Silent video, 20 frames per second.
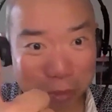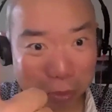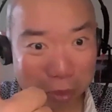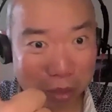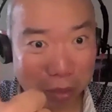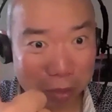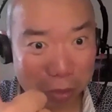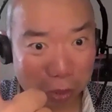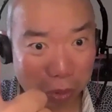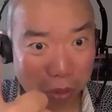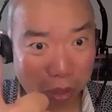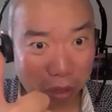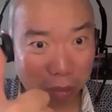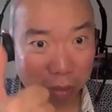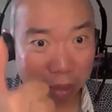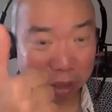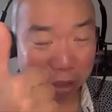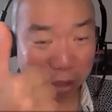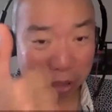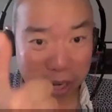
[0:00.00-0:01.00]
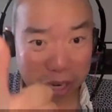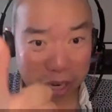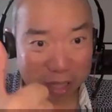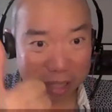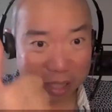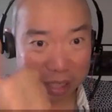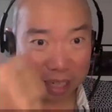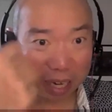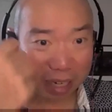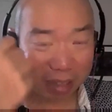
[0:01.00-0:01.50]
which I'm talking about,
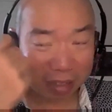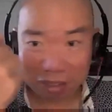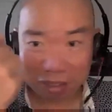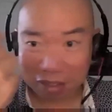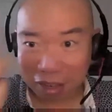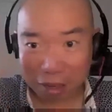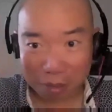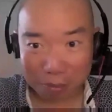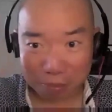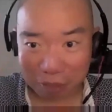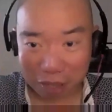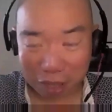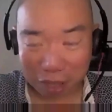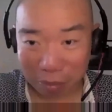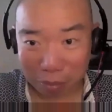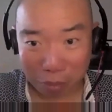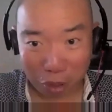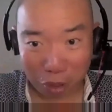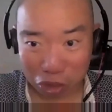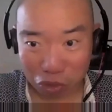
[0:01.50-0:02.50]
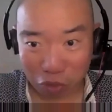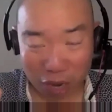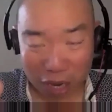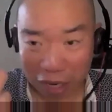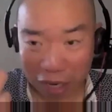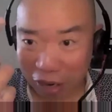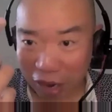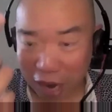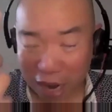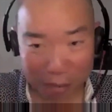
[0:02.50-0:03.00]
United States,
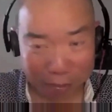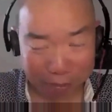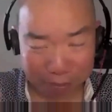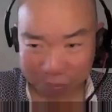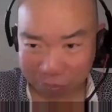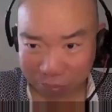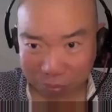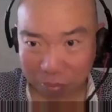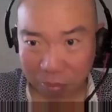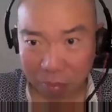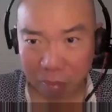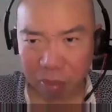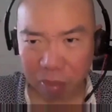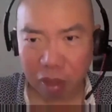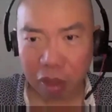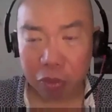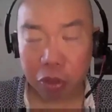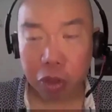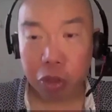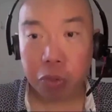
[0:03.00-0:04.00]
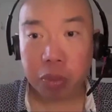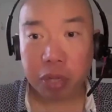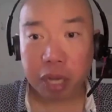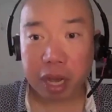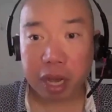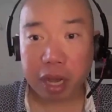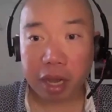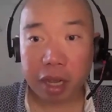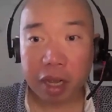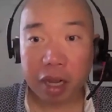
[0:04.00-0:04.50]
Australia, and the
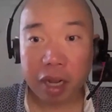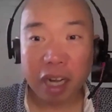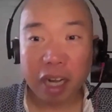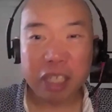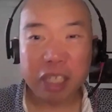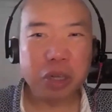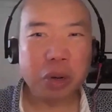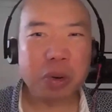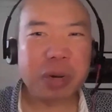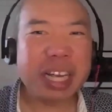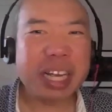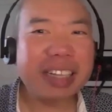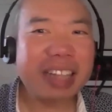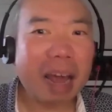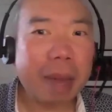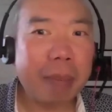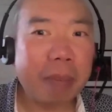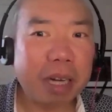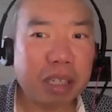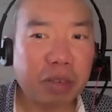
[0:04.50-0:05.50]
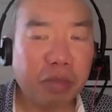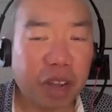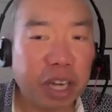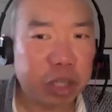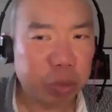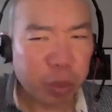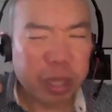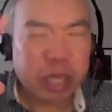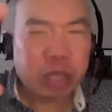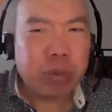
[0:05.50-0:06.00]
UK, don't eat that much
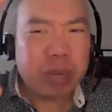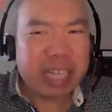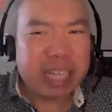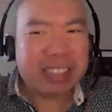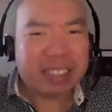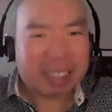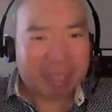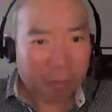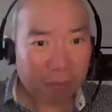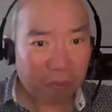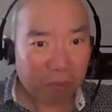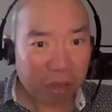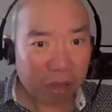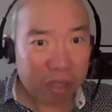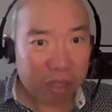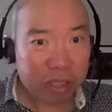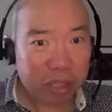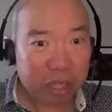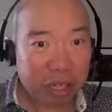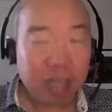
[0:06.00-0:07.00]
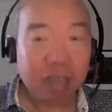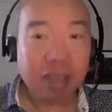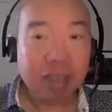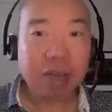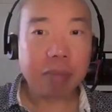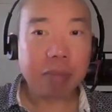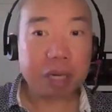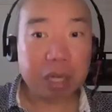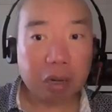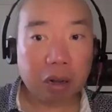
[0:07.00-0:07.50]
fish. We do eat some fish,
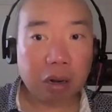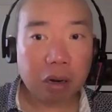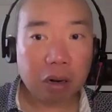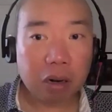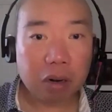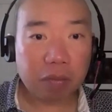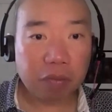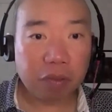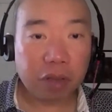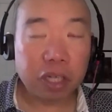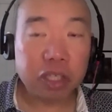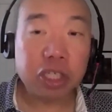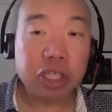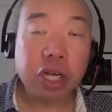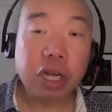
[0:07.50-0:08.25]
but not a lot of fish.